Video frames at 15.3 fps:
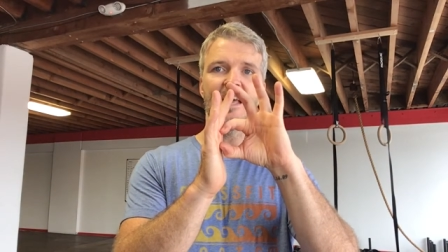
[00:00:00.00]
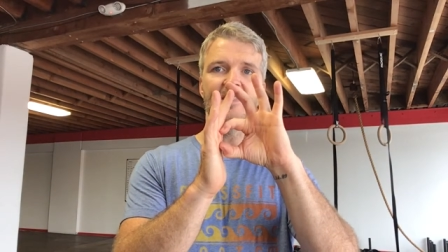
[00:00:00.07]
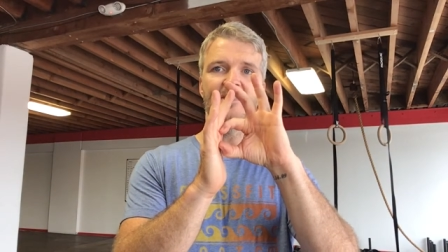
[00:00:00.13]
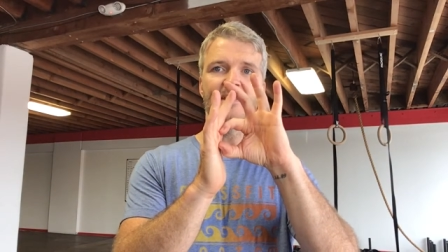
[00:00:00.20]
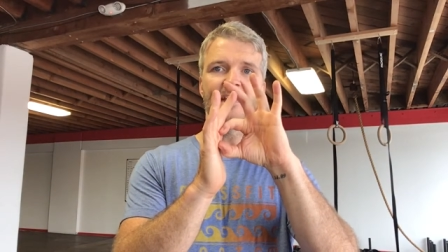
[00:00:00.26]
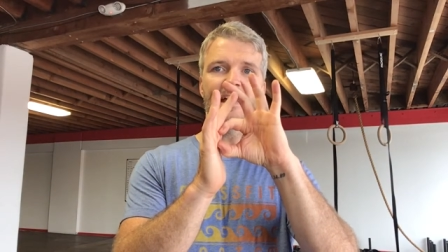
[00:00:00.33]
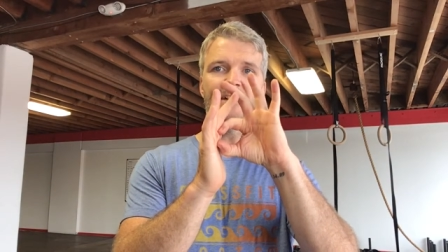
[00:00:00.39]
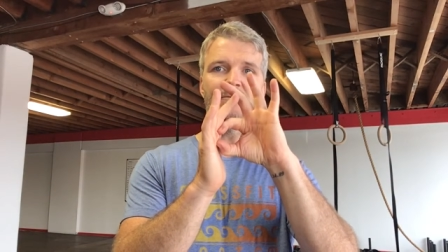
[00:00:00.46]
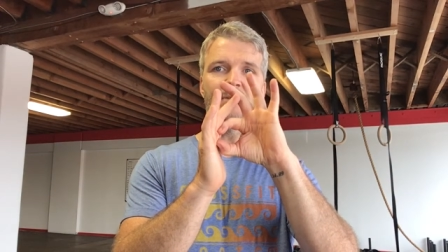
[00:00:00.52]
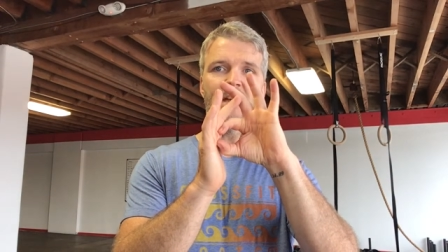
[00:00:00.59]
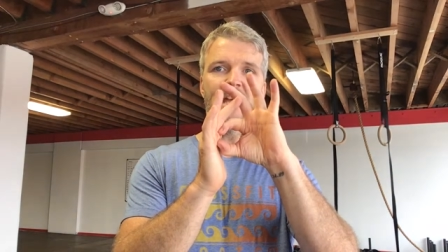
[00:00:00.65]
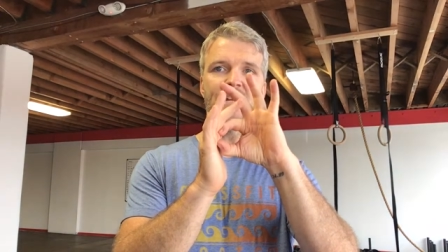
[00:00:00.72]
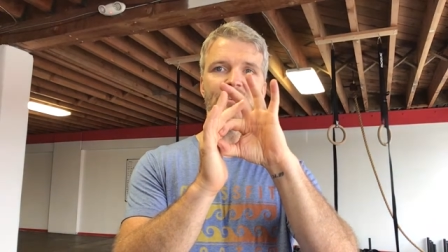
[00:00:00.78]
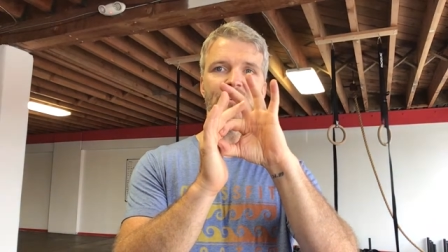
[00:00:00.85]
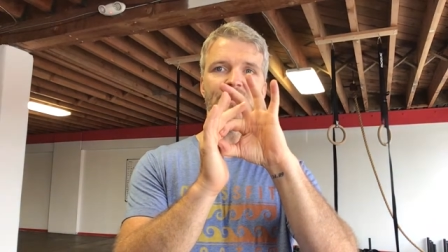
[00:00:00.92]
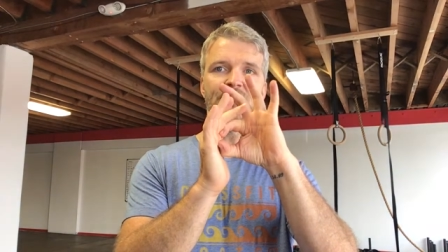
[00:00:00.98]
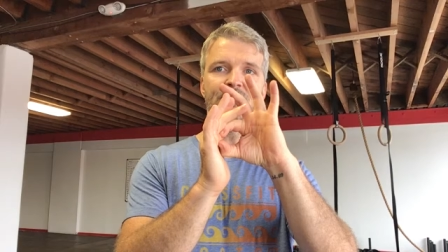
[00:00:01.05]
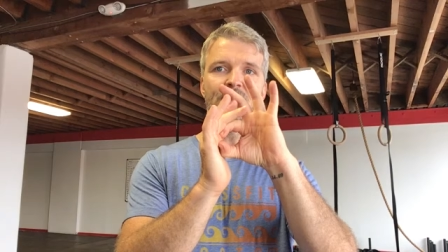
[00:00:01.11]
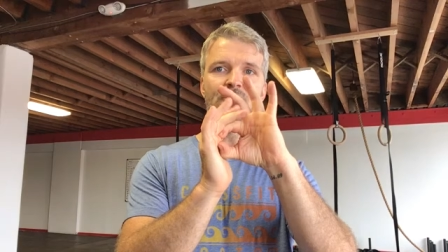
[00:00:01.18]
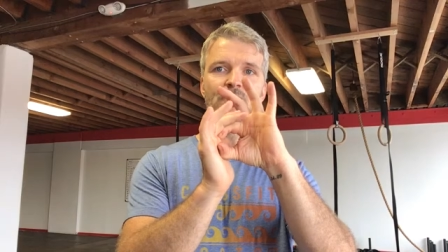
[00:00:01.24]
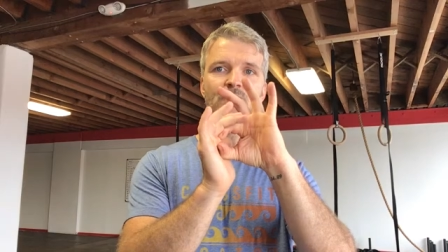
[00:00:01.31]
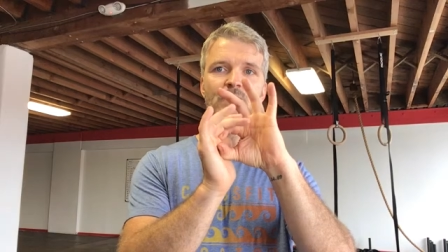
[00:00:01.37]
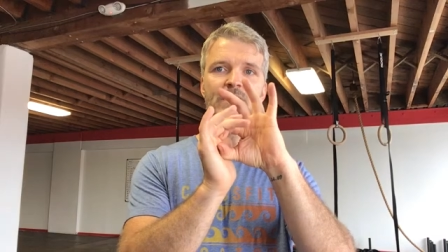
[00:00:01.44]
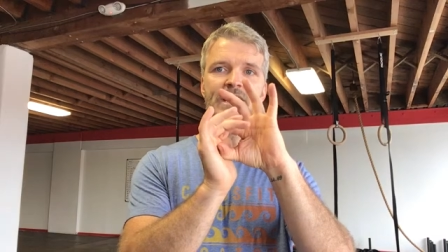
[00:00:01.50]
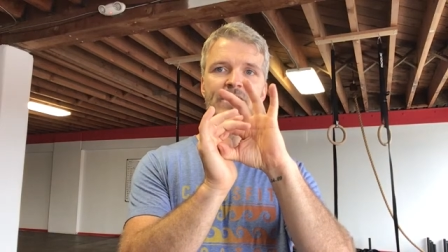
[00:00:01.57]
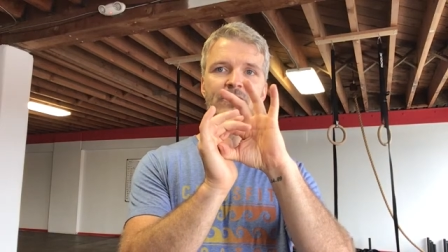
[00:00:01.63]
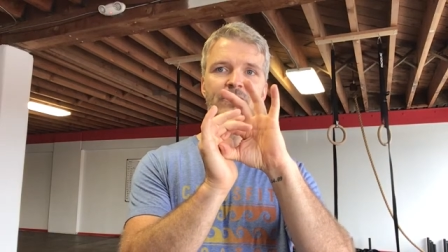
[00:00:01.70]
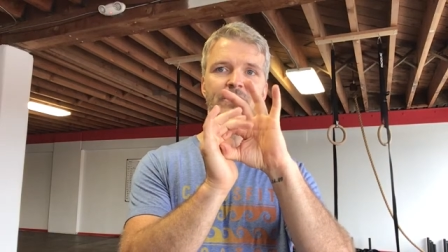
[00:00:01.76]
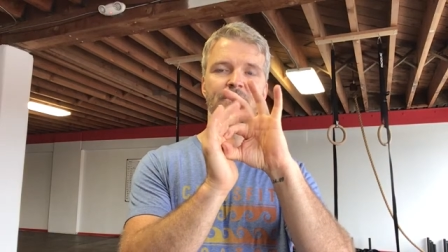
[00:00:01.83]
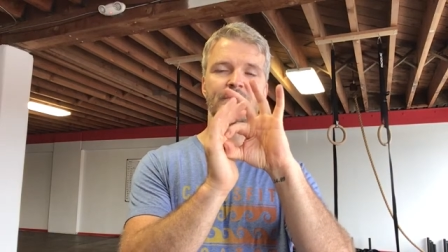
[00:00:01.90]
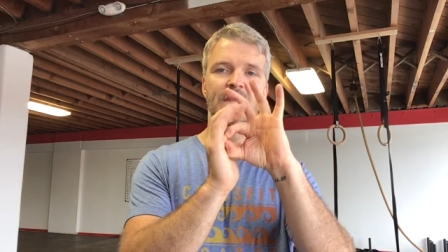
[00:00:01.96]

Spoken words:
then that will kind of turn into a wrinkle.